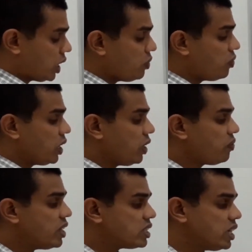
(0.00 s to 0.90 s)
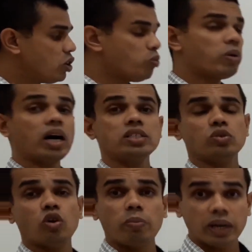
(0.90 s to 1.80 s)
if there's a new branch
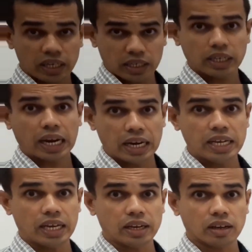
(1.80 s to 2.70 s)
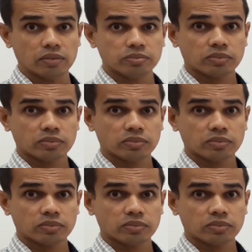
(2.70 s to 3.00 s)
open in Kandy area?